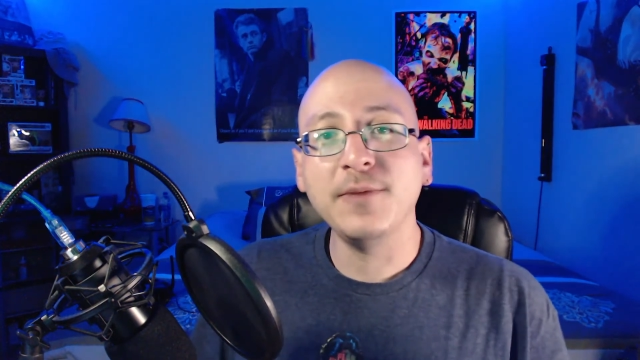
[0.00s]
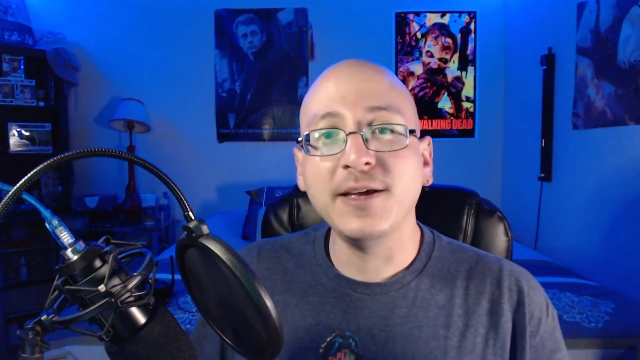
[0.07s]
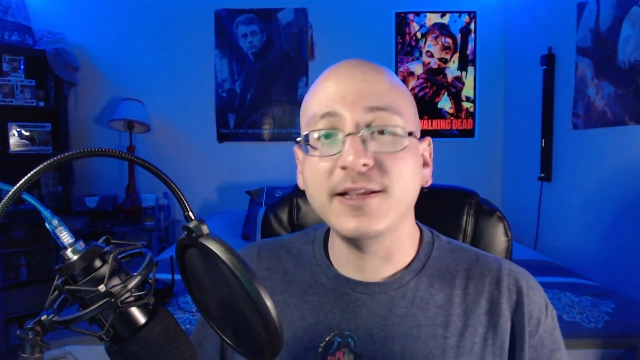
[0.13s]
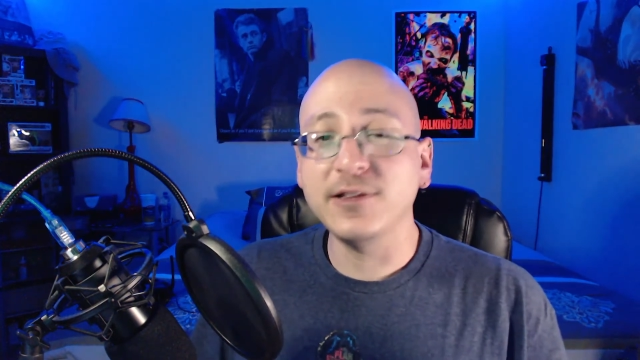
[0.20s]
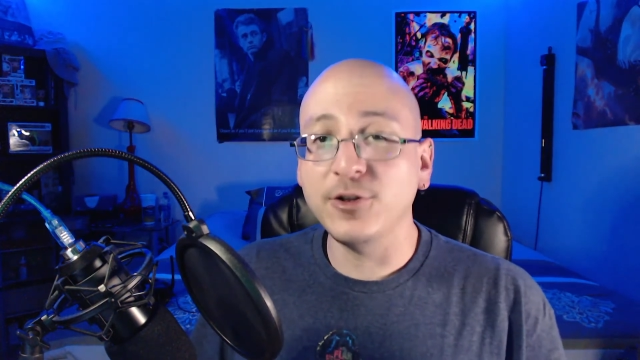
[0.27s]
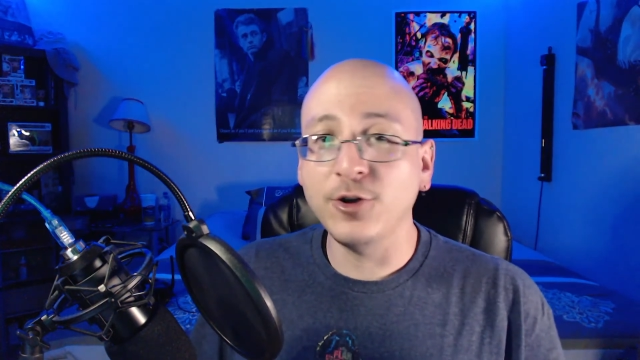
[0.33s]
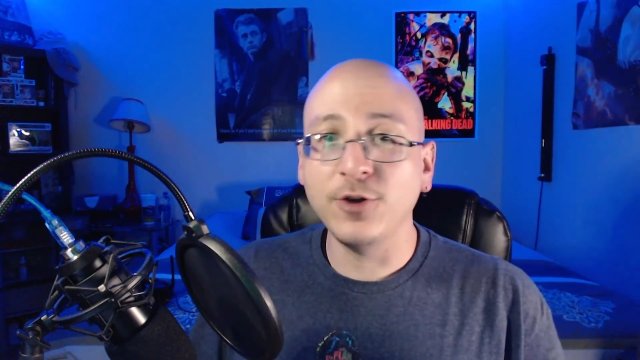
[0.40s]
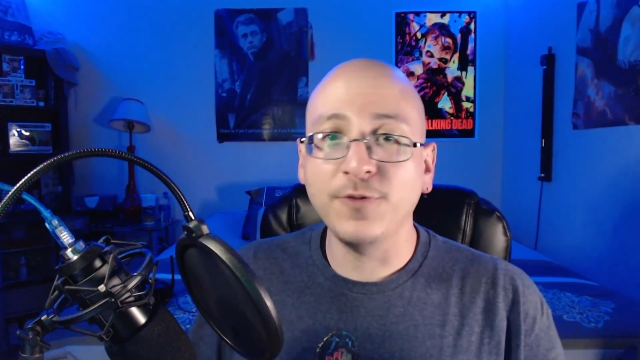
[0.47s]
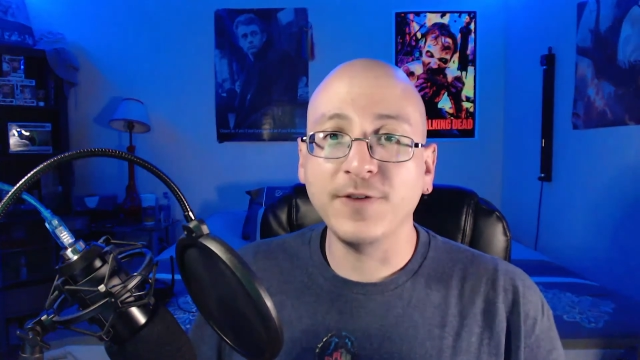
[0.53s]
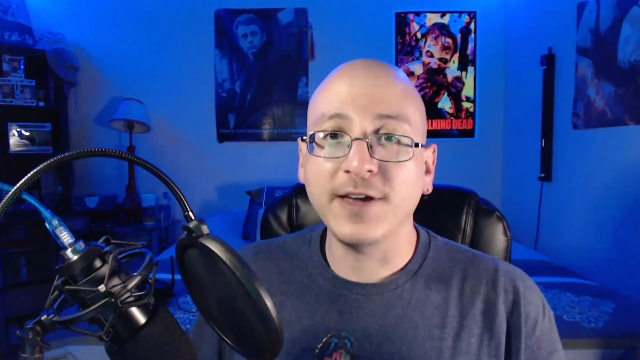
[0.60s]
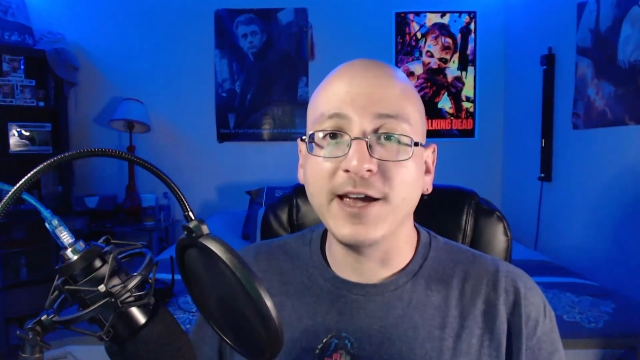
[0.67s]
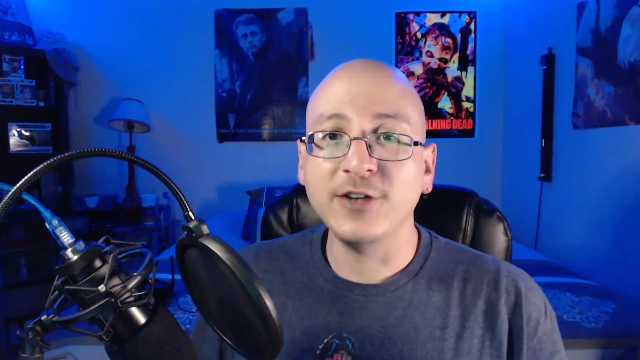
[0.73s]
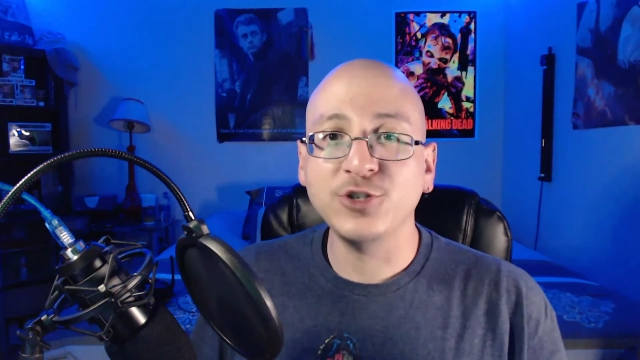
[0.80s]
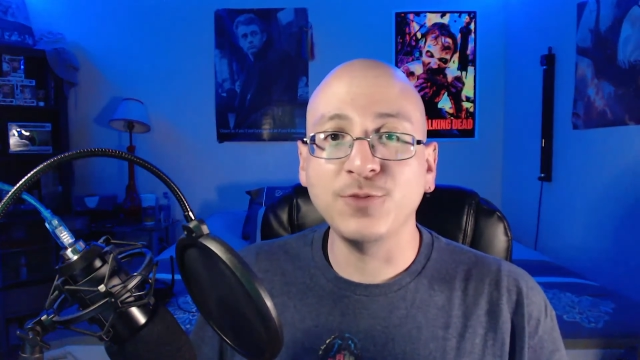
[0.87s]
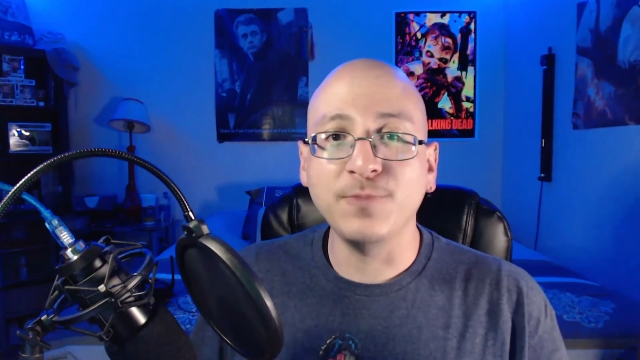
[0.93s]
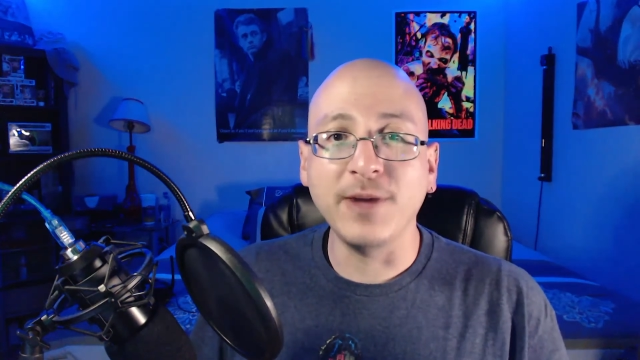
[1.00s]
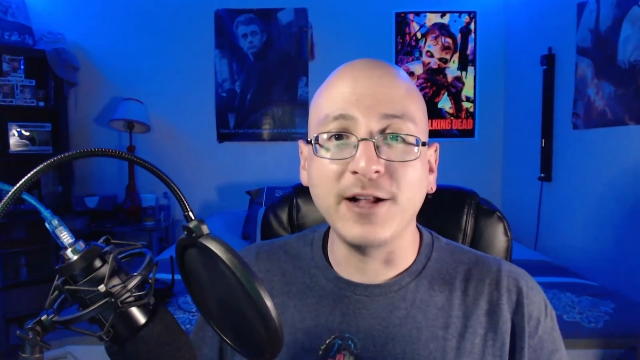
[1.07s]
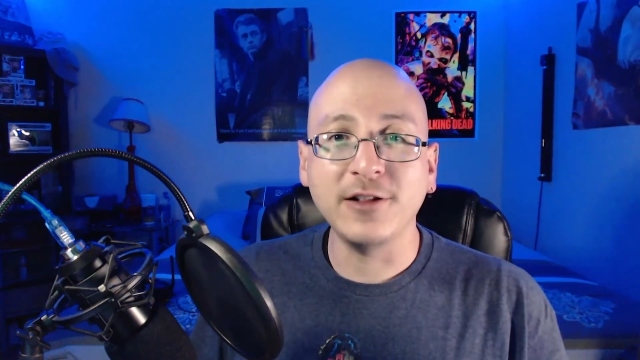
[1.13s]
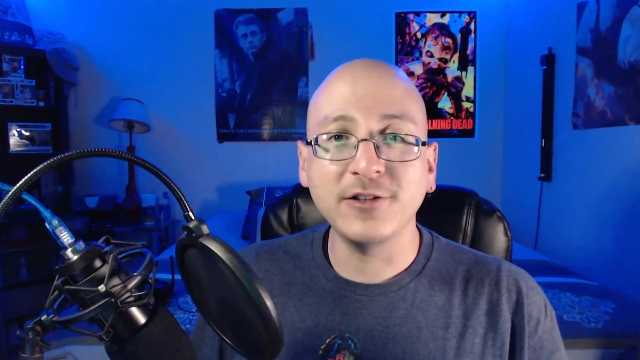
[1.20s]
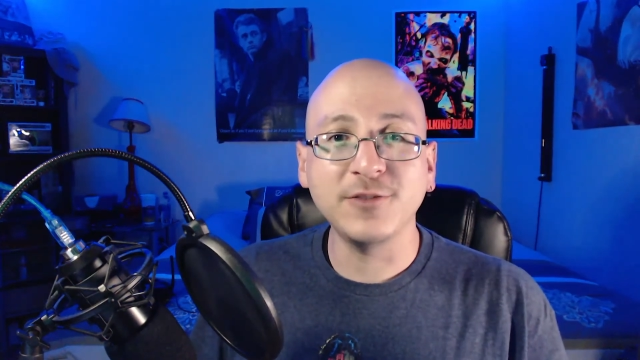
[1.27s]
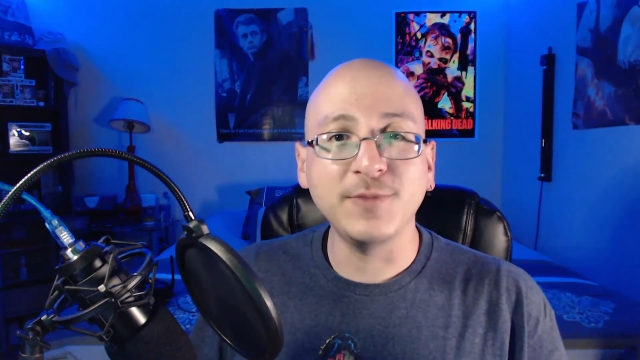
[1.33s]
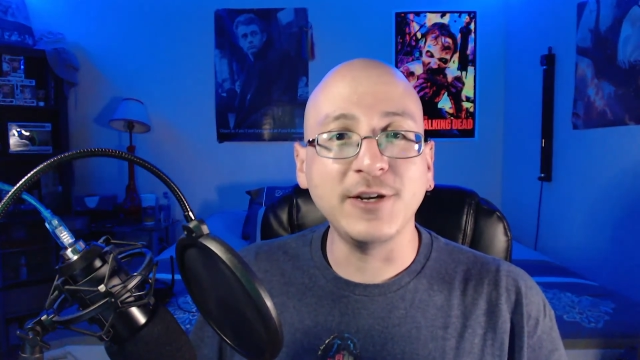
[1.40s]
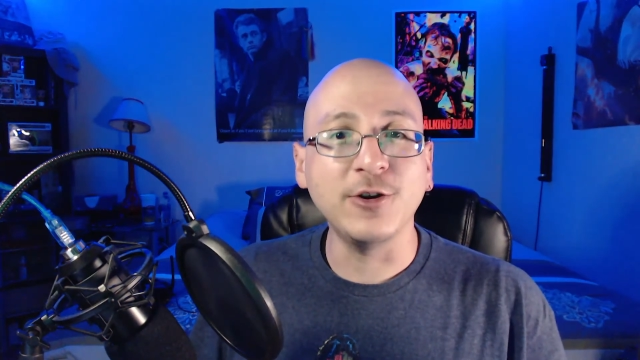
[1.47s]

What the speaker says: hit the notification bell to be